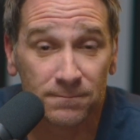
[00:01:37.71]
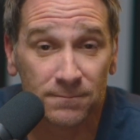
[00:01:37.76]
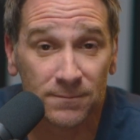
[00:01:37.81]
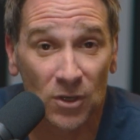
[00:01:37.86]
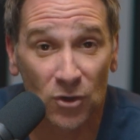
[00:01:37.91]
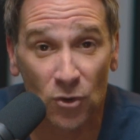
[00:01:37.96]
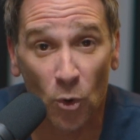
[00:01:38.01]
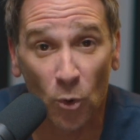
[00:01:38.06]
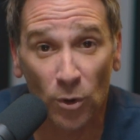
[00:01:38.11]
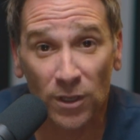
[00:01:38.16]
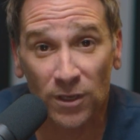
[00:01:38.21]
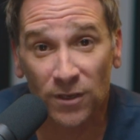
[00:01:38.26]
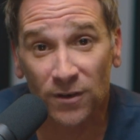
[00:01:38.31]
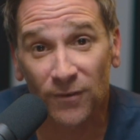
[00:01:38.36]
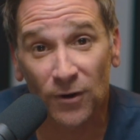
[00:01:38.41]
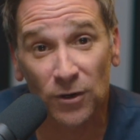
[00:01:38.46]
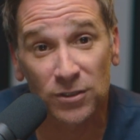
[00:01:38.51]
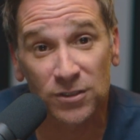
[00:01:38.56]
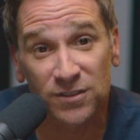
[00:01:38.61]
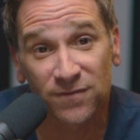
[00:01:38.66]
According to
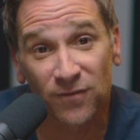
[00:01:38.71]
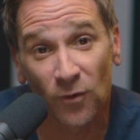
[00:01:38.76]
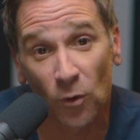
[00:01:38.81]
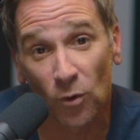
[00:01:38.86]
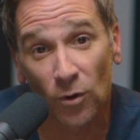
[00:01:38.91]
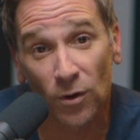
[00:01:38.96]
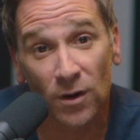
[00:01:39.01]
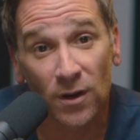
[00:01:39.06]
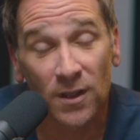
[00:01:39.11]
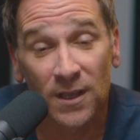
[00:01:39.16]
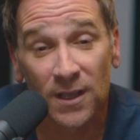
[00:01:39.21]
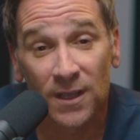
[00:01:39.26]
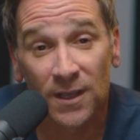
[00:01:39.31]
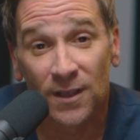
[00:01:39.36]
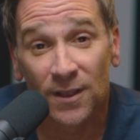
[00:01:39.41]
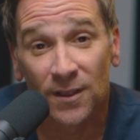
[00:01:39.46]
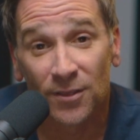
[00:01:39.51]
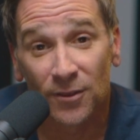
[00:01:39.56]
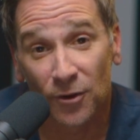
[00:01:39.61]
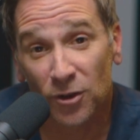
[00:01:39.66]
verse 4,
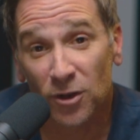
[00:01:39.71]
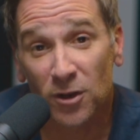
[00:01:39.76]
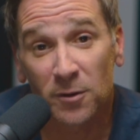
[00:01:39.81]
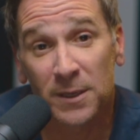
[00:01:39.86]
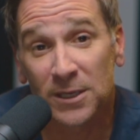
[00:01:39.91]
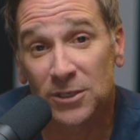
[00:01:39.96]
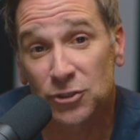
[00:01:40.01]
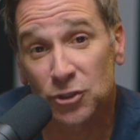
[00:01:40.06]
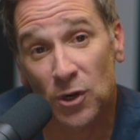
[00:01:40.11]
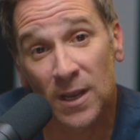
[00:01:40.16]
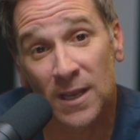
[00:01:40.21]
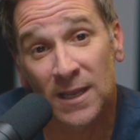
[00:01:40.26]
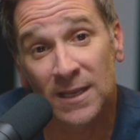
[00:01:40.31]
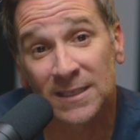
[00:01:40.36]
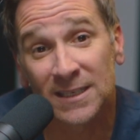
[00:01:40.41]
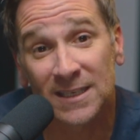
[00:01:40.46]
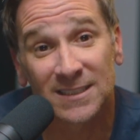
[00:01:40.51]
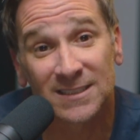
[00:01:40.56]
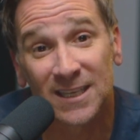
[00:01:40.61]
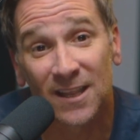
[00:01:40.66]
they're going to be
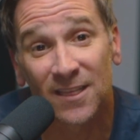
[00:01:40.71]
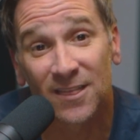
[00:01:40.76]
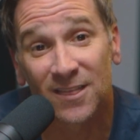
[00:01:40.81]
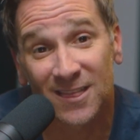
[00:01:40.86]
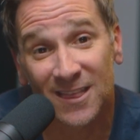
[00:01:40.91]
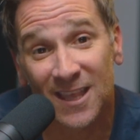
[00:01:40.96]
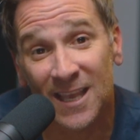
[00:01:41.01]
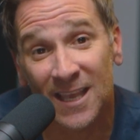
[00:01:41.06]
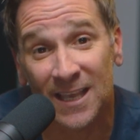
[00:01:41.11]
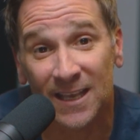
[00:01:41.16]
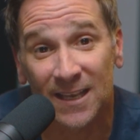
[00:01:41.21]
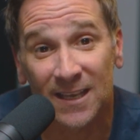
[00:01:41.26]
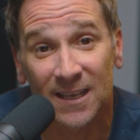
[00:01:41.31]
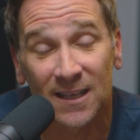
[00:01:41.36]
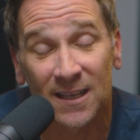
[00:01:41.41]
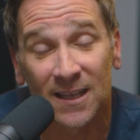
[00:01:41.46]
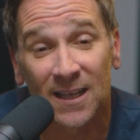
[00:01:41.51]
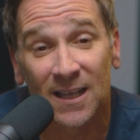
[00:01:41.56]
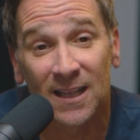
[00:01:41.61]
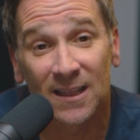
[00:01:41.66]
trained to think
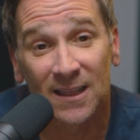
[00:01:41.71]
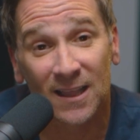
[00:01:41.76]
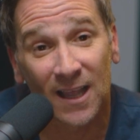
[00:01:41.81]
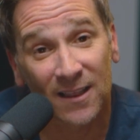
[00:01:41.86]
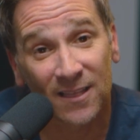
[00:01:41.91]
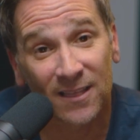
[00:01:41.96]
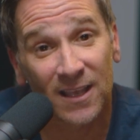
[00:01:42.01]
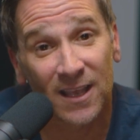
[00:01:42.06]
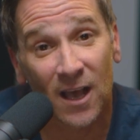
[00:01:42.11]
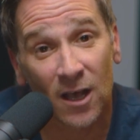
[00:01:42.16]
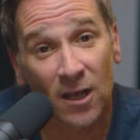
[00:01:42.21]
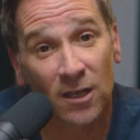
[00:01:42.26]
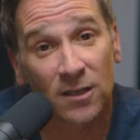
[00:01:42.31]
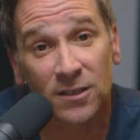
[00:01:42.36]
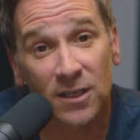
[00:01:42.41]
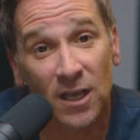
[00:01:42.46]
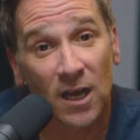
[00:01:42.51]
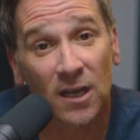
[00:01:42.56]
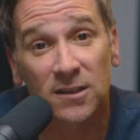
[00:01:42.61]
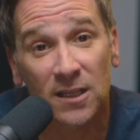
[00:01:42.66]
like the
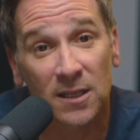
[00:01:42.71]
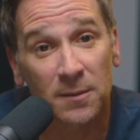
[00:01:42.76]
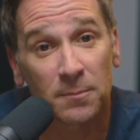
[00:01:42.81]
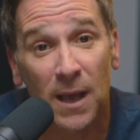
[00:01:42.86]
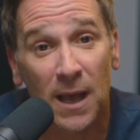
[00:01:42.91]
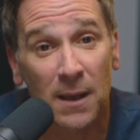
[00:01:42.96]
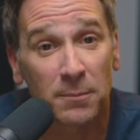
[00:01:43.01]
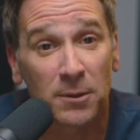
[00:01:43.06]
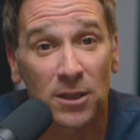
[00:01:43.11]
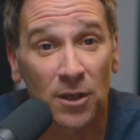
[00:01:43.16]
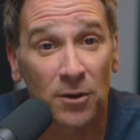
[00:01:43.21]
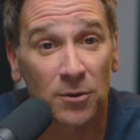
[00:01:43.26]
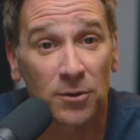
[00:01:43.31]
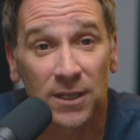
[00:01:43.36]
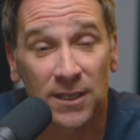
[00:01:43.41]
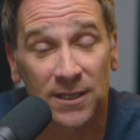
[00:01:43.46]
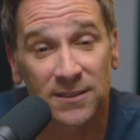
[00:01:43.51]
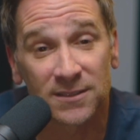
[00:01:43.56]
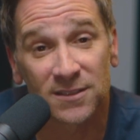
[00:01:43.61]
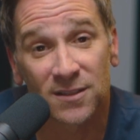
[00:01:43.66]
ungodly
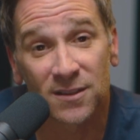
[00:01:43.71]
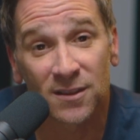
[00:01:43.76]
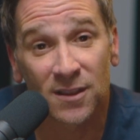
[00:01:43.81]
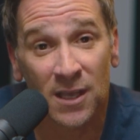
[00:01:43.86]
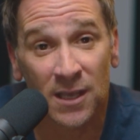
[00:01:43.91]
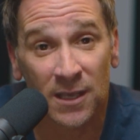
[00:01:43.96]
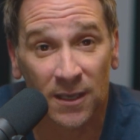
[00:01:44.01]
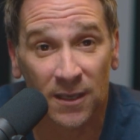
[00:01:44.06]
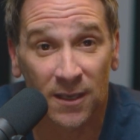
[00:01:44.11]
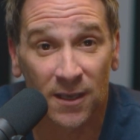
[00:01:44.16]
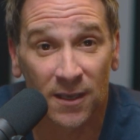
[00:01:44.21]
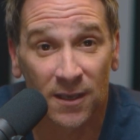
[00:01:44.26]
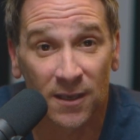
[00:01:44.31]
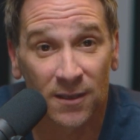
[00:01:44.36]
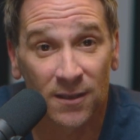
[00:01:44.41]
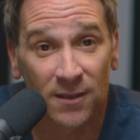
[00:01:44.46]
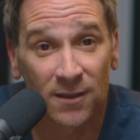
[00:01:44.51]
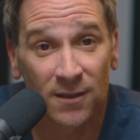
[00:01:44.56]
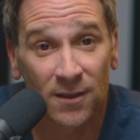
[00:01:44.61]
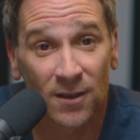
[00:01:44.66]
Babylonians think.
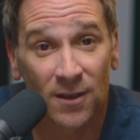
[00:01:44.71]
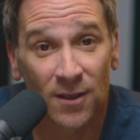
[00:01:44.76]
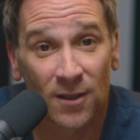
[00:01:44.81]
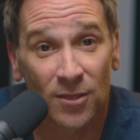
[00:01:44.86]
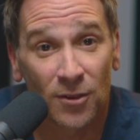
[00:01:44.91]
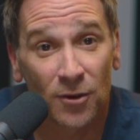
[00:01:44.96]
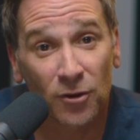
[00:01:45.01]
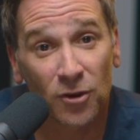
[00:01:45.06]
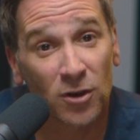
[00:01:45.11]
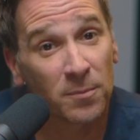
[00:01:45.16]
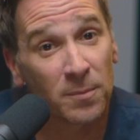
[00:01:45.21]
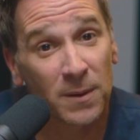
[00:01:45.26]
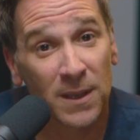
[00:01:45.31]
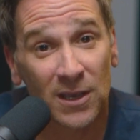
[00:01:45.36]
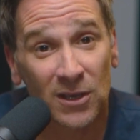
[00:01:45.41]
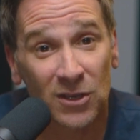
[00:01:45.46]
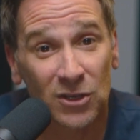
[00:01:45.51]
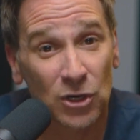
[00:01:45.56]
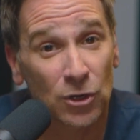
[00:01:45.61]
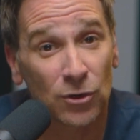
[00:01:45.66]
They're going to be
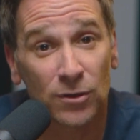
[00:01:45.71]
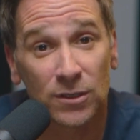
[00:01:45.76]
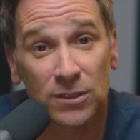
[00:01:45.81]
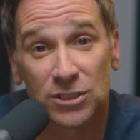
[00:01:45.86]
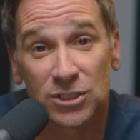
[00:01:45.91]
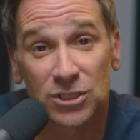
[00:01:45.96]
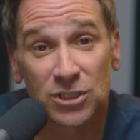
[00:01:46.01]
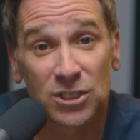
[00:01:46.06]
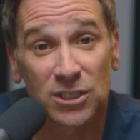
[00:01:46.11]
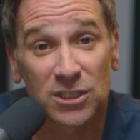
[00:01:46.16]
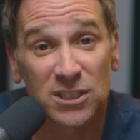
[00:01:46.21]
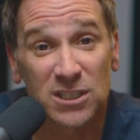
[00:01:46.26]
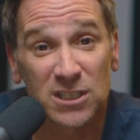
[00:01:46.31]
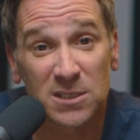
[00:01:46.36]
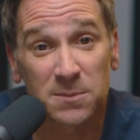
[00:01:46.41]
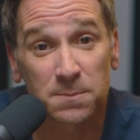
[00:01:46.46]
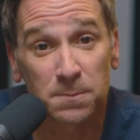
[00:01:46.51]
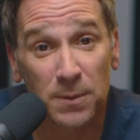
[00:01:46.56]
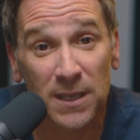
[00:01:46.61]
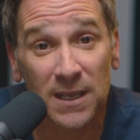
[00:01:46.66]
encouraged to
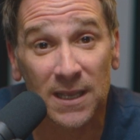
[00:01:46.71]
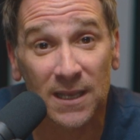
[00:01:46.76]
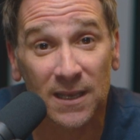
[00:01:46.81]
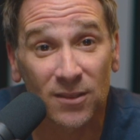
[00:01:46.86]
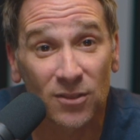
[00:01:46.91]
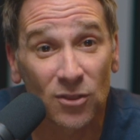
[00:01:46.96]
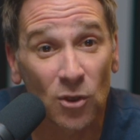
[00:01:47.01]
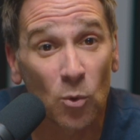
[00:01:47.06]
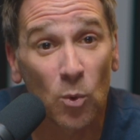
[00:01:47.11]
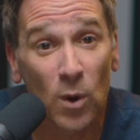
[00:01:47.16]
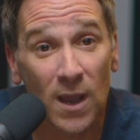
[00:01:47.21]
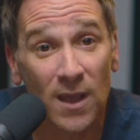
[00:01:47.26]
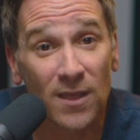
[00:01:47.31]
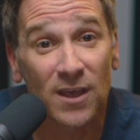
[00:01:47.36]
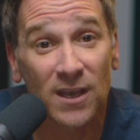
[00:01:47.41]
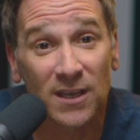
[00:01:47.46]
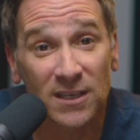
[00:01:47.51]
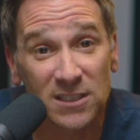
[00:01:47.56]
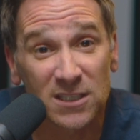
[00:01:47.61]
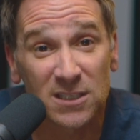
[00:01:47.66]
speak the way
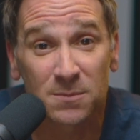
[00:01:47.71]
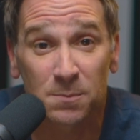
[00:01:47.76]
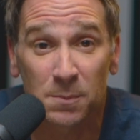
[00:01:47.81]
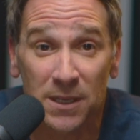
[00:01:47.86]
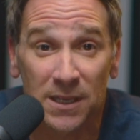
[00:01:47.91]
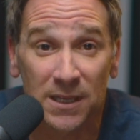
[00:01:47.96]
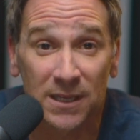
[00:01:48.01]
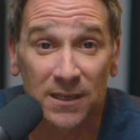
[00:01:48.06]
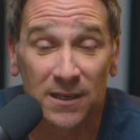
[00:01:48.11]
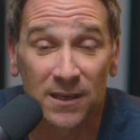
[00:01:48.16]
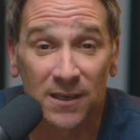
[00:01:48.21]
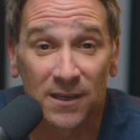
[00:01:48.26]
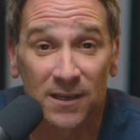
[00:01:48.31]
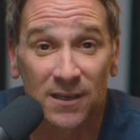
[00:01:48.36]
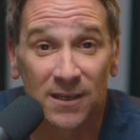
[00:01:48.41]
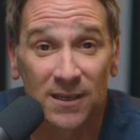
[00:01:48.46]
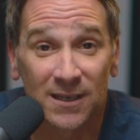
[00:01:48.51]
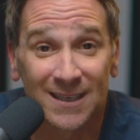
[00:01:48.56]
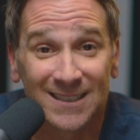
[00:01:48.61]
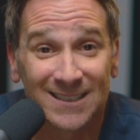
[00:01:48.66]
they speak,
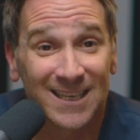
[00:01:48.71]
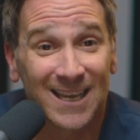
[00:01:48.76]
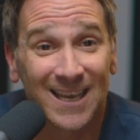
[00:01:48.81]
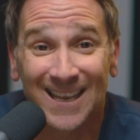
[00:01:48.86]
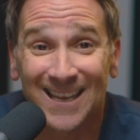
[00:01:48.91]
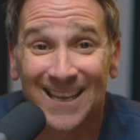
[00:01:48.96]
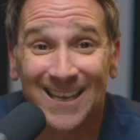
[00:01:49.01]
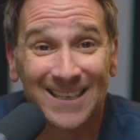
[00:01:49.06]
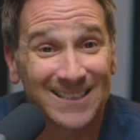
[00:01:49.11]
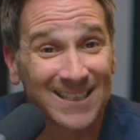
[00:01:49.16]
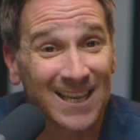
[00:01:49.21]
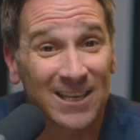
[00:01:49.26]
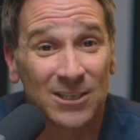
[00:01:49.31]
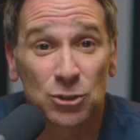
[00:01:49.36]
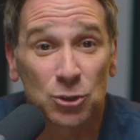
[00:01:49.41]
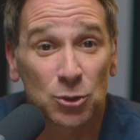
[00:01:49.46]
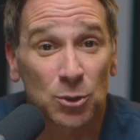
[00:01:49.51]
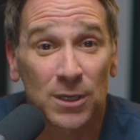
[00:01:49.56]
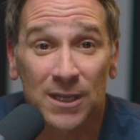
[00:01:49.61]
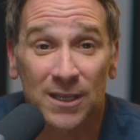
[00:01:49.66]
to eat and
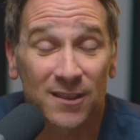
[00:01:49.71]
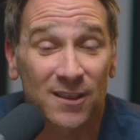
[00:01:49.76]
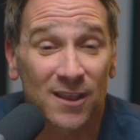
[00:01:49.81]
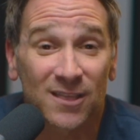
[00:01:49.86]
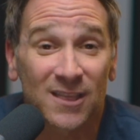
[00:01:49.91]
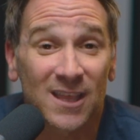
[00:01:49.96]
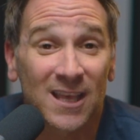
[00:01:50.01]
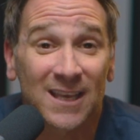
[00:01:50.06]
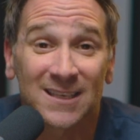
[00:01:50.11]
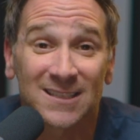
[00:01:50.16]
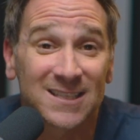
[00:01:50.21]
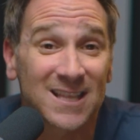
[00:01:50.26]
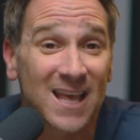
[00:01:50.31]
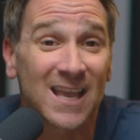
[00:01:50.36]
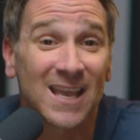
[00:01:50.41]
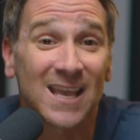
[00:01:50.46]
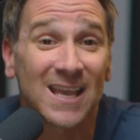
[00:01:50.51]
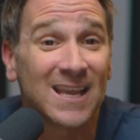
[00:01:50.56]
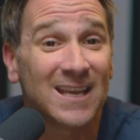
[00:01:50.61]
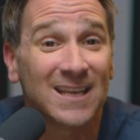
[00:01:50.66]
drink the things they
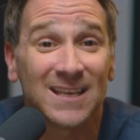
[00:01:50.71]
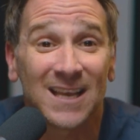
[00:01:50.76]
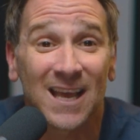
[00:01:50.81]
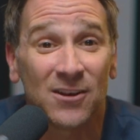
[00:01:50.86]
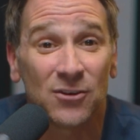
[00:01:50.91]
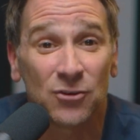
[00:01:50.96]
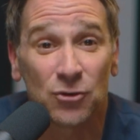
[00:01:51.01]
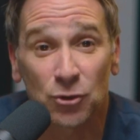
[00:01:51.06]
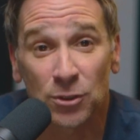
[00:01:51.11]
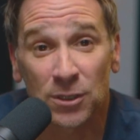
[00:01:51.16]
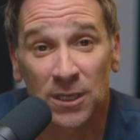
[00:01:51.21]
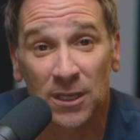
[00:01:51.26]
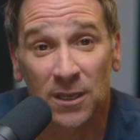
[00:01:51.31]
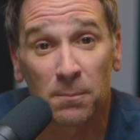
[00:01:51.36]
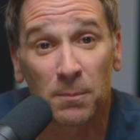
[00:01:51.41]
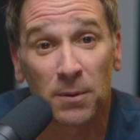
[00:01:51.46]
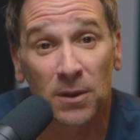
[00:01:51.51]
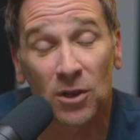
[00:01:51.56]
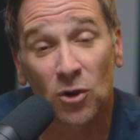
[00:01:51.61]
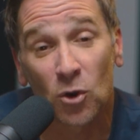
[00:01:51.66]
eat and drink.
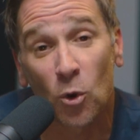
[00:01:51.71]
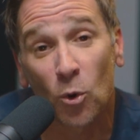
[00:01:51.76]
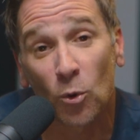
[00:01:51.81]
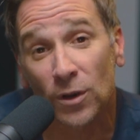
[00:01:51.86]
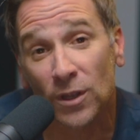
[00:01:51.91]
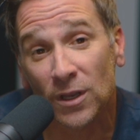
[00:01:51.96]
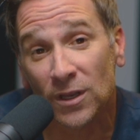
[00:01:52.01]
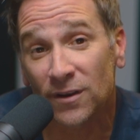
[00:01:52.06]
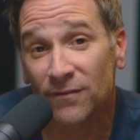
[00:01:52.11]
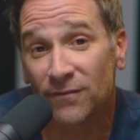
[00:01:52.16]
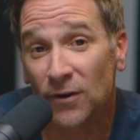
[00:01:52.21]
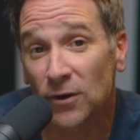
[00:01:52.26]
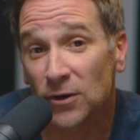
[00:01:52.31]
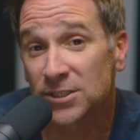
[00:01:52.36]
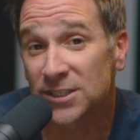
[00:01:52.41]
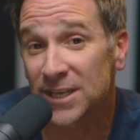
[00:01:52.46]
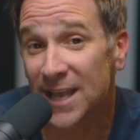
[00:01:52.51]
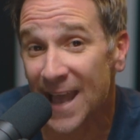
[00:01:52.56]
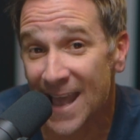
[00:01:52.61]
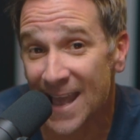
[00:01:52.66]
But according to
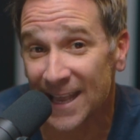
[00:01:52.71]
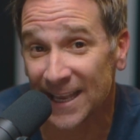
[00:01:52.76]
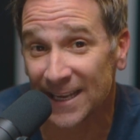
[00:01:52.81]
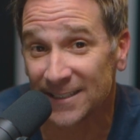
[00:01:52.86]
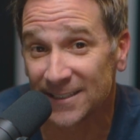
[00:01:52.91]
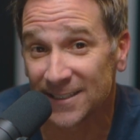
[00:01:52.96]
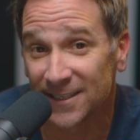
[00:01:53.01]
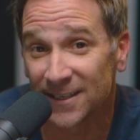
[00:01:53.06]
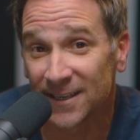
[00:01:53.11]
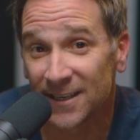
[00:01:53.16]
verse 8,